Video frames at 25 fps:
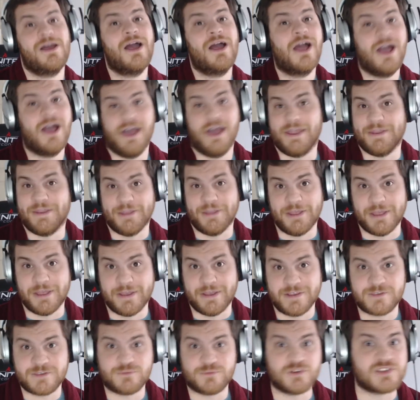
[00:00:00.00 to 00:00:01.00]
And
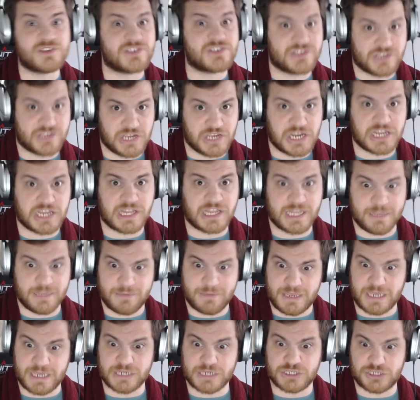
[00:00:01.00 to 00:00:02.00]
nerves was certainly
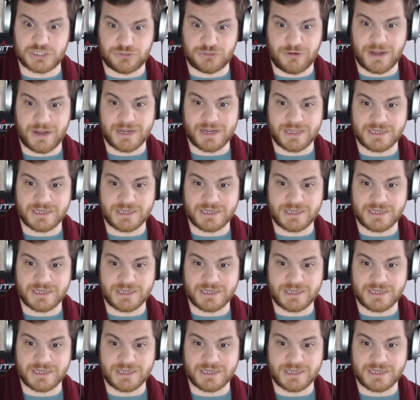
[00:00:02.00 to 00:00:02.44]
being shredded.